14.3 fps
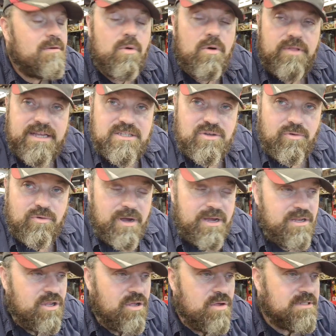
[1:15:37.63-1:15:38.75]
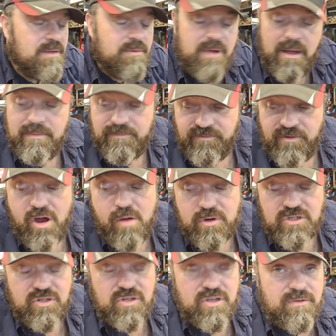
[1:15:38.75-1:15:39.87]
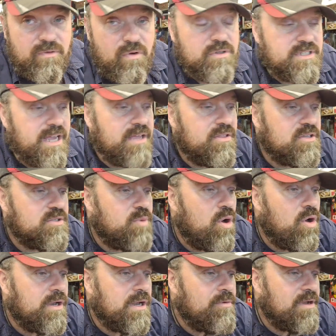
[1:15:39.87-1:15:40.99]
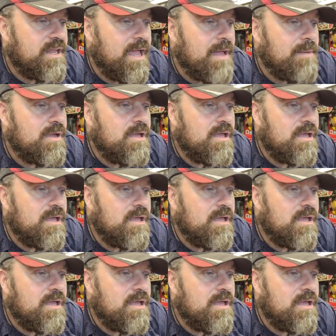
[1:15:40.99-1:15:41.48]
Well, that's great news. I'm very much looking forward to getting those put on. I really am.